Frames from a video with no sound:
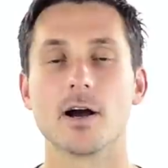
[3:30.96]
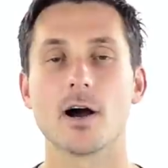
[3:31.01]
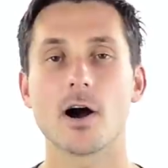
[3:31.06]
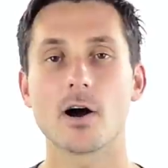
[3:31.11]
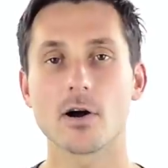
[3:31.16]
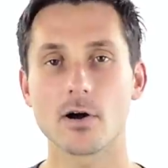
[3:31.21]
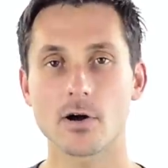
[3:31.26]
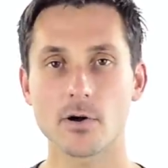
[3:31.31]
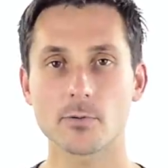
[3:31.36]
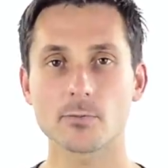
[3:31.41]

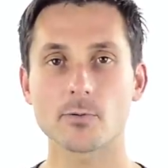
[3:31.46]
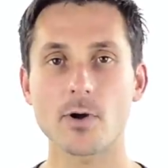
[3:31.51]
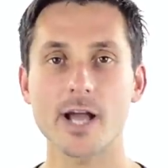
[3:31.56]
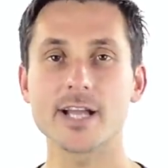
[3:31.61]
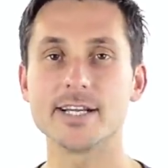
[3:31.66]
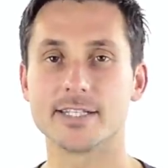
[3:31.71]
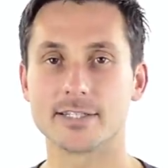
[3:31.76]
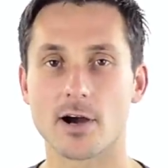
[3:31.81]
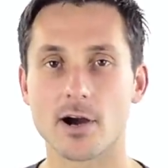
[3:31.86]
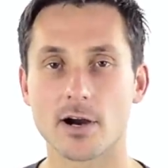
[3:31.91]
All
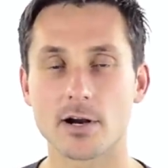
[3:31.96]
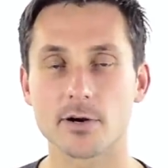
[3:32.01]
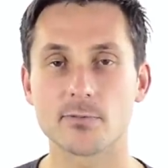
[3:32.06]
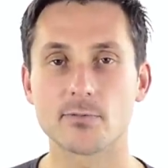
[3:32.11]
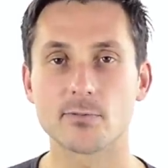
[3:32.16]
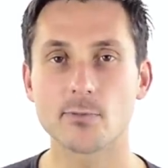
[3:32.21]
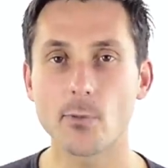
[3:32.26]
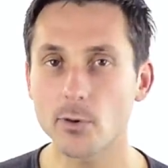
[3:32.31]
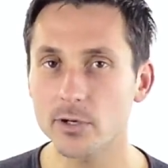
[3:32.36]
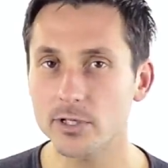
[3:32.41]
right, our
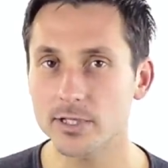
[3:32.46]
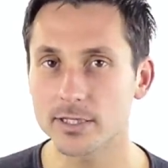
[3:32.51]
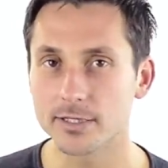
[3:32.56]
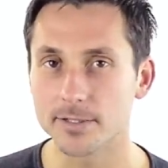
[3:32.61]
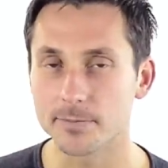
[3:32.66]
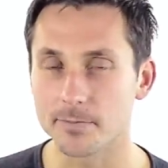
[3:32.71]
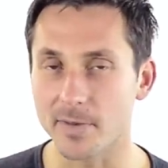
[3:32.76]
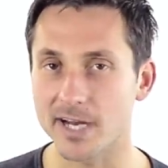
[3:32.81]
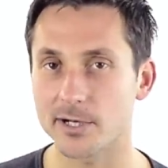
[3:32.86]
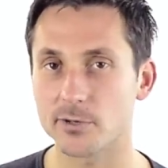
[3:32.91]
fourth
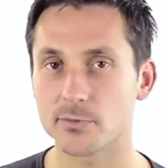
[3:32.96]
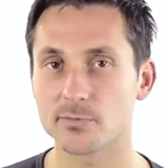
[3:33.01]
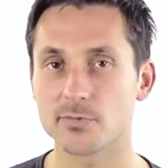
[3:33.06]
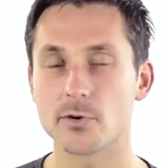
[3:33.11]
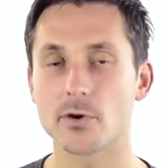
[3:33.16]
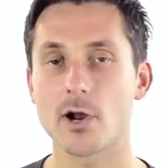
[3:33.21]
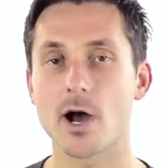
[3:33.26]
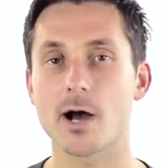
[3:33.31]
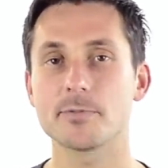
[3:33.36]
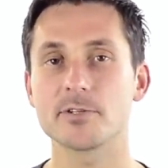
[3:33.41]

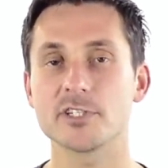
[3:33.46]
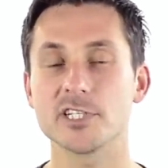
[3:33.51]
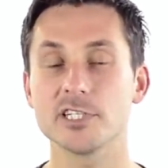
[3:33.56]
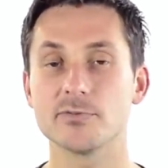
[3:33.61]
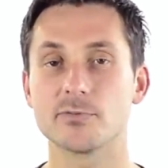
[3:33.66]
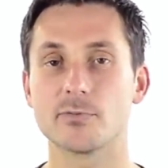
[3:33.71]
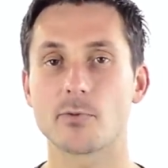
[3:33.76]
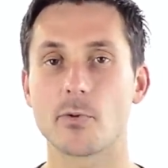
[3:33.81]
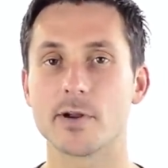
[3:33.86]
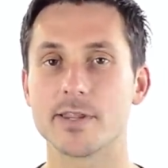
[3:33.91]
microphone option
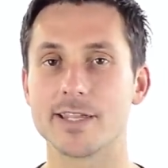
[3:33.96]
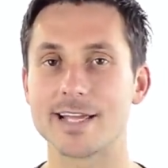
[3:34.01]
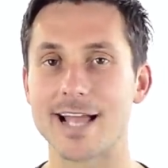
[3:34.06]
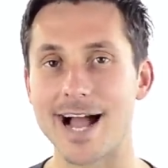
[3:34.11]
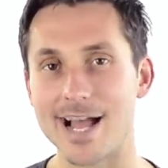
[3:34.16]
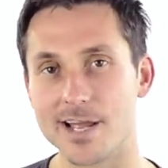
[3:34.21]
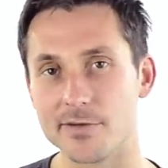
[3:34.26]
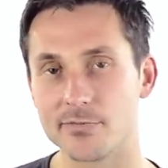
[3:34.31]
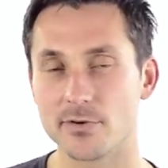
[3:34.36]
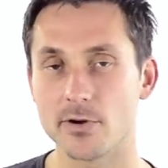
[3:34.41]
for the
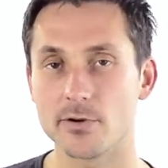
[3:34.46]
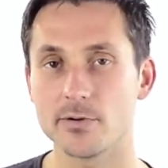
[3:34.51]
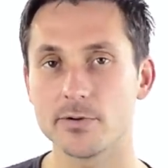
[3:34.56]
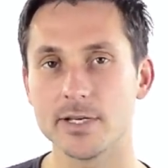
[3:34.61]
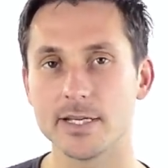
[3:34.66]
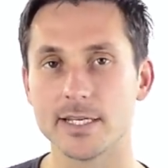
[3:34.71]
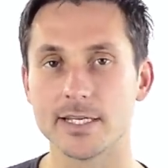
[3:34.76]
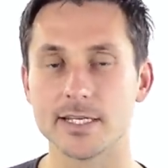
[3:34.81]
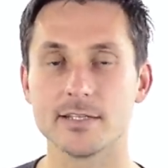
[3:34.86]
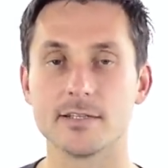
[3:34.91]
iPhone
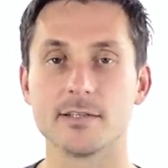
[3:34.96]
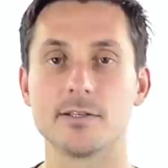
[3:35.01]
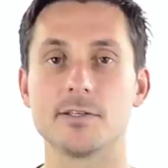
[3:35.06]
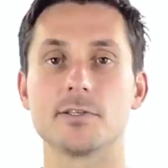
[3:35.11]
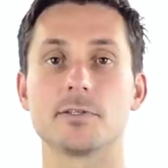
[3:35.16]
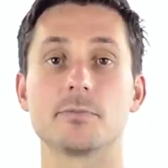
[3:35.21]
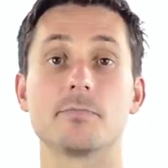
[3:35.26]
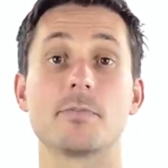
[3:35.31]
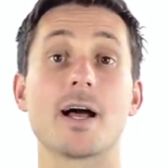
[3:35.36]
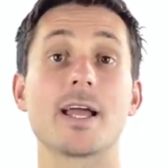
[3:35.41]

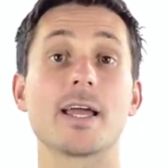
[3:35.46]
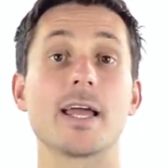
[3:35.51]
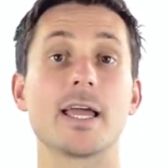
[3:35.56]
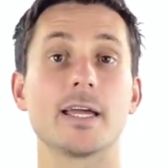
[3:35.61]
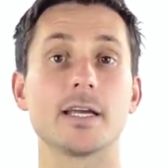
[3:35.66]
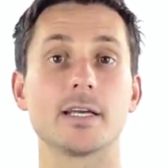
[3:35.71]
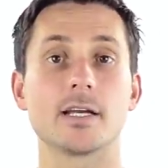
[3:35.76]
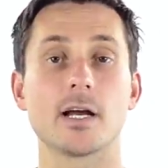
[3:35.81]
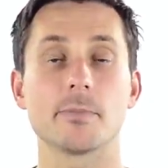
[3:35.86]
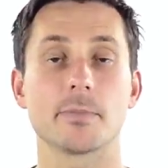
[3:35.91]
is by
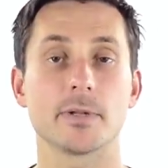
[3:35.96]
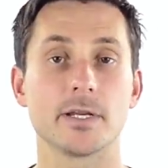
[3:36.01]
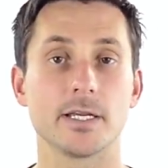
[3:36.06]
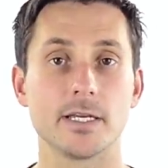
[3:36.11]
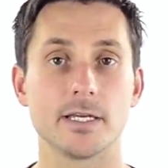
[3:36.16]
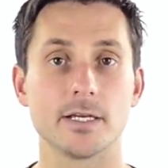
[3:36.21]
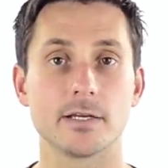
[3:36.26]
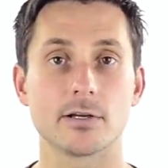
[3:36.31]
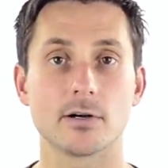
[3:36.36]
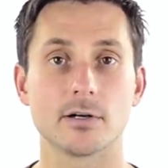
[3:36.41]
a
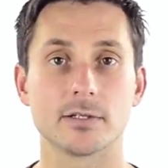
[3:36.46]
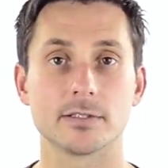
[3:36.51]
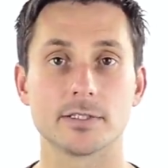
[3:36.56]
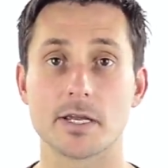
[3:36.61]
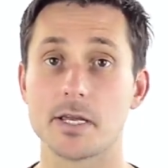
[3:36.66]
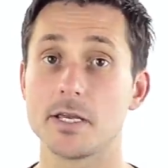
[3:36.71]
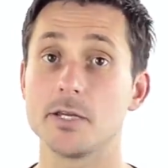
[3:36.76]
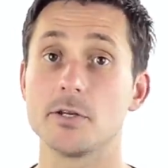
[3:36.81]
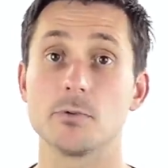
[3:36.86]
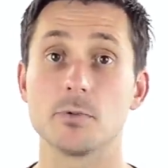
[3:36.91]
company called
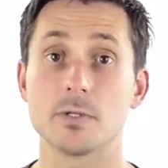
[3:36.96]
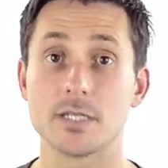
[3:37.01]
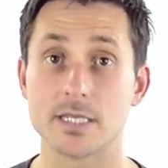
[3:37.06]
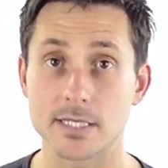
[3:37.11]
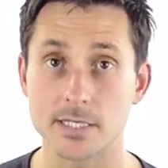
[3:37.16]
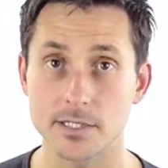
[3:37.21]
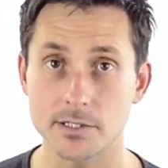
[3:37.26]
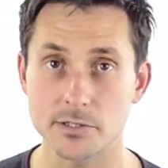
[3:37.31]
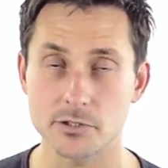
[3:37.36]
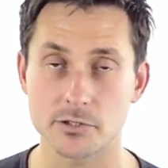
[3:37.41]

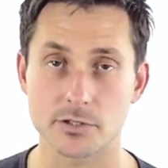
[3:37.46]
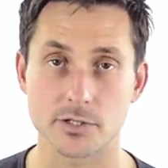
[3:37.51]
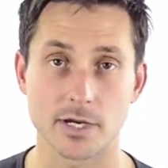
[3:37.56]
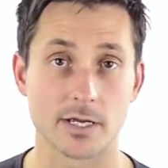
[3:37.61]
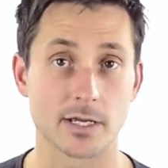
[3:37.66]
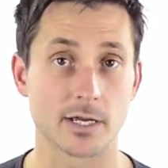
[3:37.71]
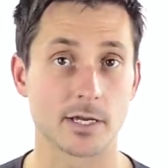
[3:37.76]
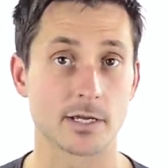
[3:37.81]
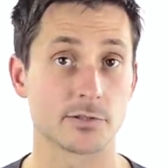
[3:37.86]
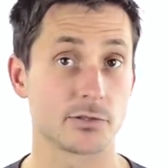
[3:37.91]
Edutige,
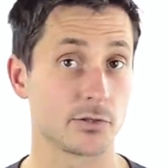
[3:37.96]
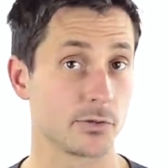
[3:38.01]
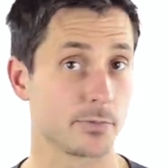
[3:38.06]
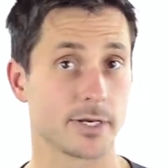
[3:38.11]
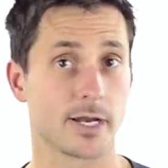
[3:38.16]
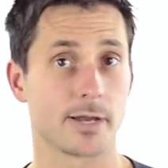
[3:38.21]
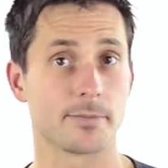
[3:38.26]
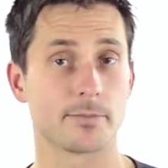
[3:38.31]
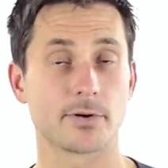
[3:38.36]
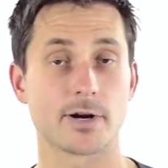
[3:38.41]
uh, assuming
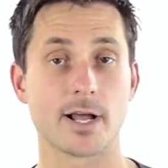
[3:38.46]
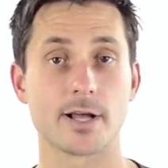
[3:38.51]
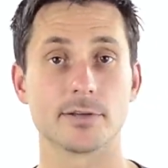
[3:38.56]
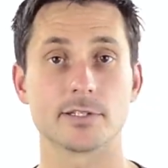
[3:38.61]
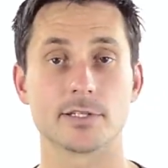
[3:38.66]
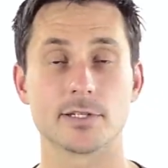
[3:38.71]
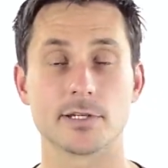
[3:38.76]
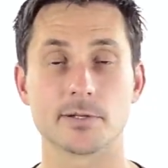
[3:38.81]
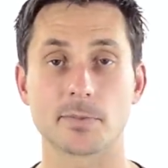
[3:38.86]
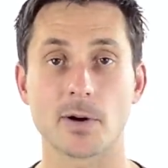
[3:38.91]
I'm
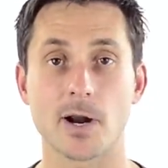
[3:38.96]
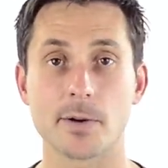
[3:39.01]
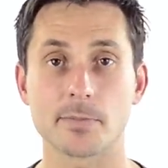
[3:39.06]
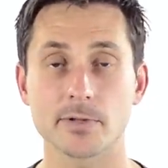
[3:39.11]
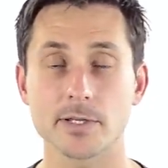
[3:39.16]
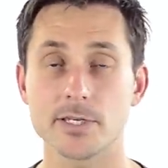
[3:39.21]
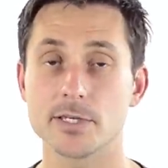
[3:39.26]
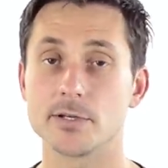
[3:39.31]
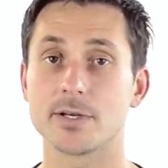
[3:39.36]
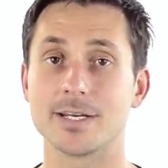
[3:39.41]
pronouncing it
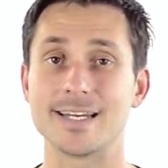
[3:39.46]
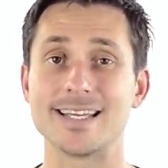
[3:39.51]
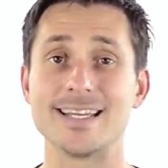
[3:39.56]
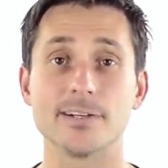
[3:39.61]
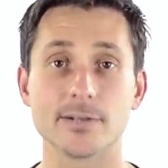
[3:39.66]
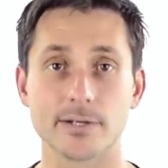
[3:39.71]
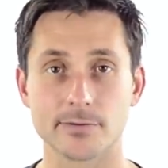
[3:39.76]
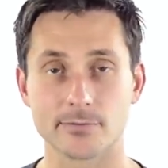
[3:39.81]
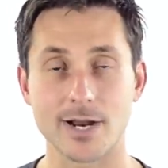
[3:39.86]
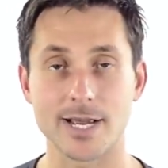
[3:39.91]
properly. You can
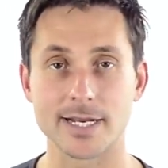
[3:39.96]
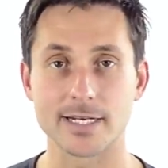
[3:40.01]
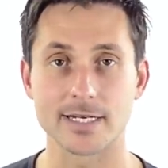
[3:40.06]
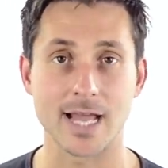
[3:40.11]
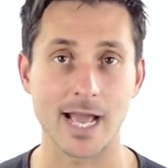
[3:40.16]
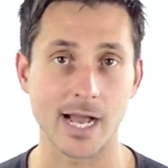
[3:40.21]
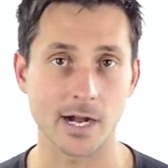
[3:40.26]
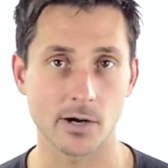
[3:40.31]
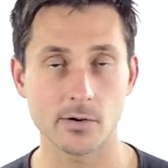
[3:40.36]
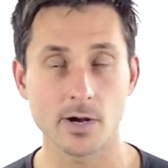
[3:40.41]
hear it right
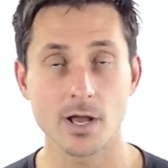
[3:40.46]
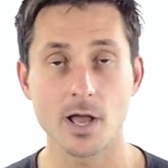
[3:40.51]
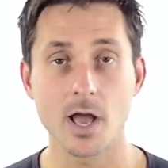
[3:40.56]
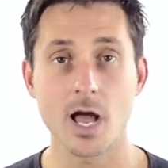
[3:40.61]
now.